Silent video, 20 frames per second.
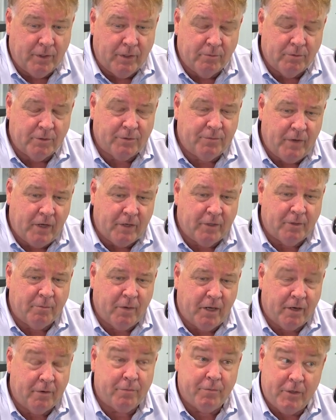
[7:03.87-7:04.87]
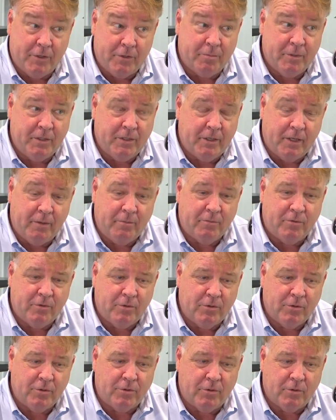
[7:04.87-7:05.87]
And it was founded by a Frenchman named
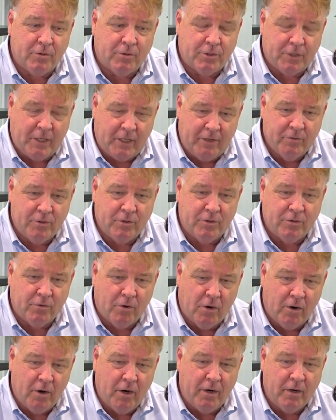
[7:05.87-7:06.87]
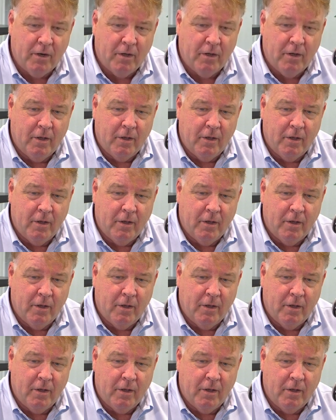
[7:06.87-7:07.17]
Stephen Girard,